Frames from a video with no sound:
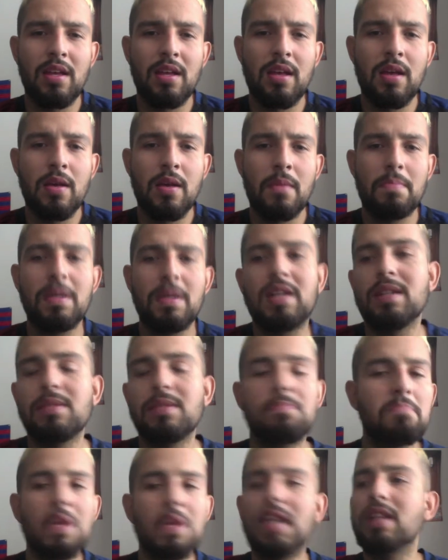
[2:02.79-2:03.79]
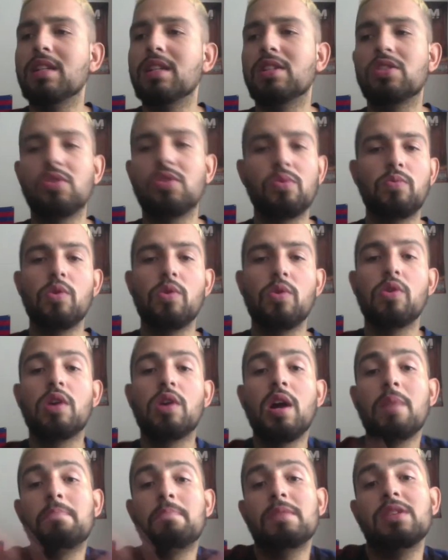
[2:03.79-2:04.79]
Because making it to the World Cup
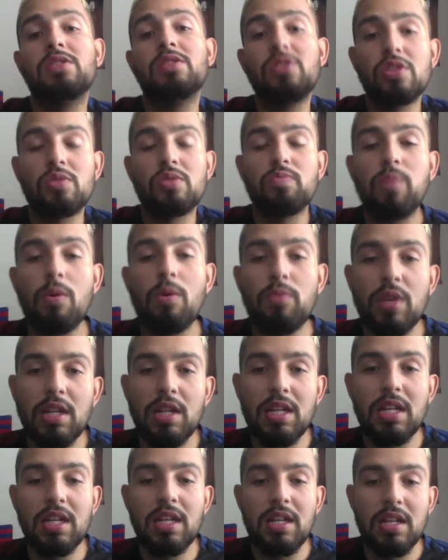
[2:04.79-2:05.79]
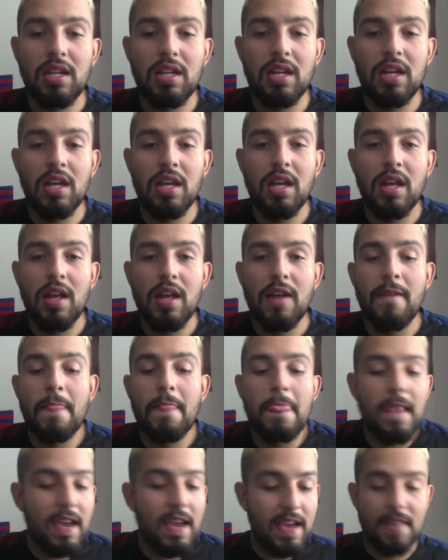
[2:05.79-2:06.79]
is just what we need.
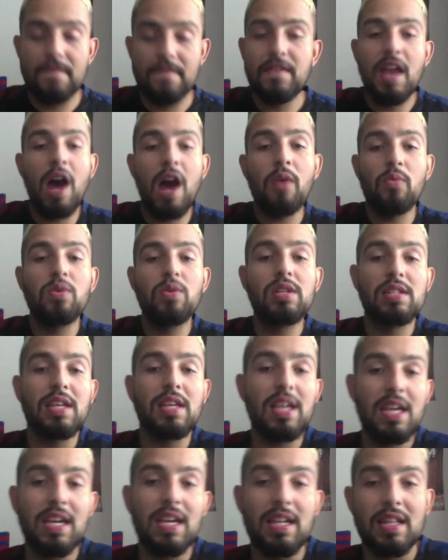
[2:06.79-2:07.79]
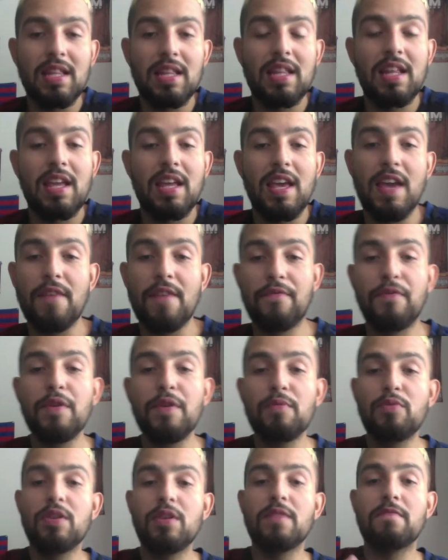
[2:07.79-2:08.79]
If that was it, if we would
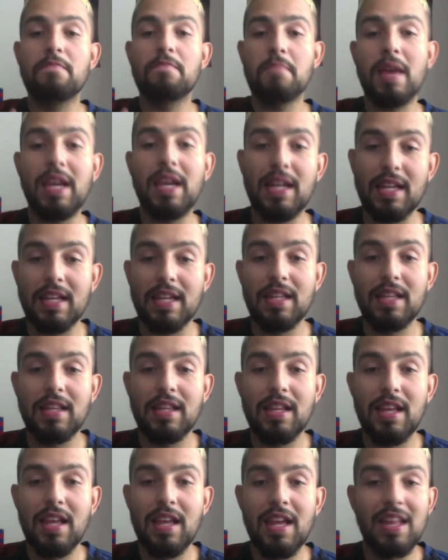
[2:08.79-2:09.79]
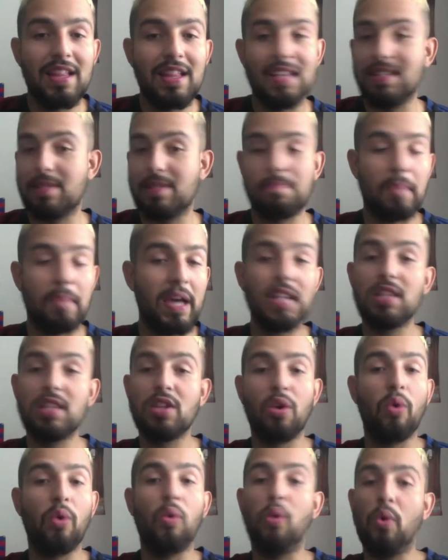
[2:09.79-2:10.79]
have made it, despite the
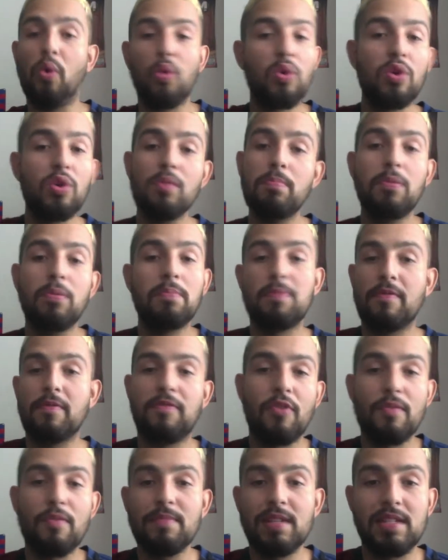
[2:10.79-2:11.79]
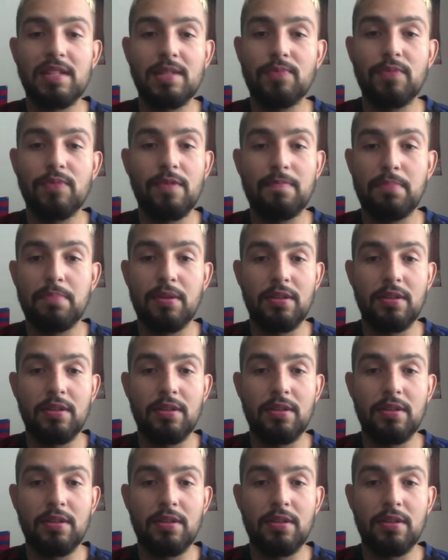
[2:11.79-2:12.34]
horrible performances we've put,